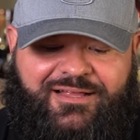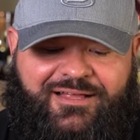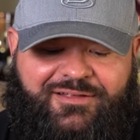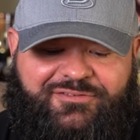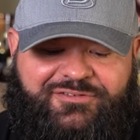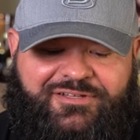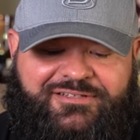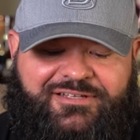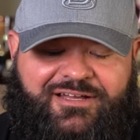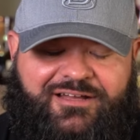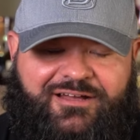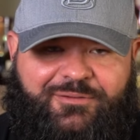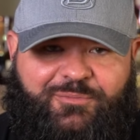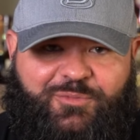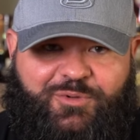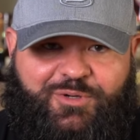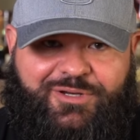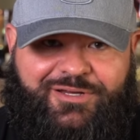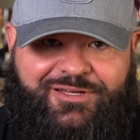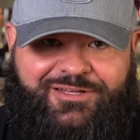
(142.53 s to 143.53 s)
I was like, Tom,
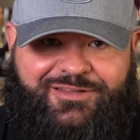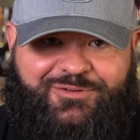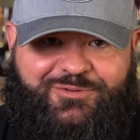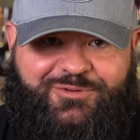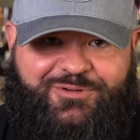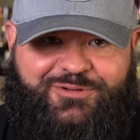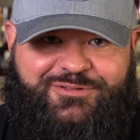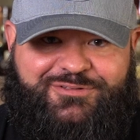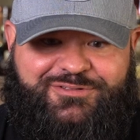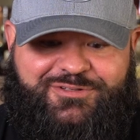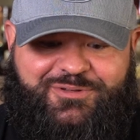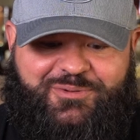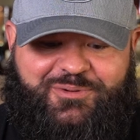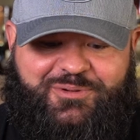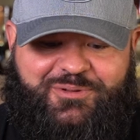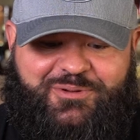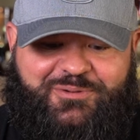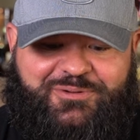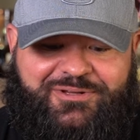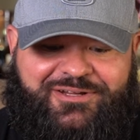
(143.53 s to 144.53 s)
what in the world's
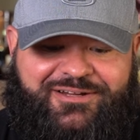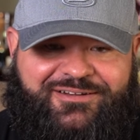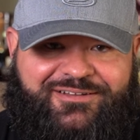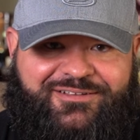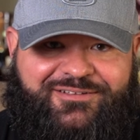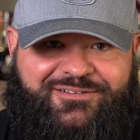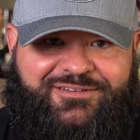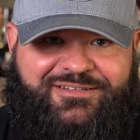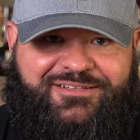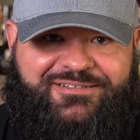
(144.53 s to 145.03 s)
going on here, dude?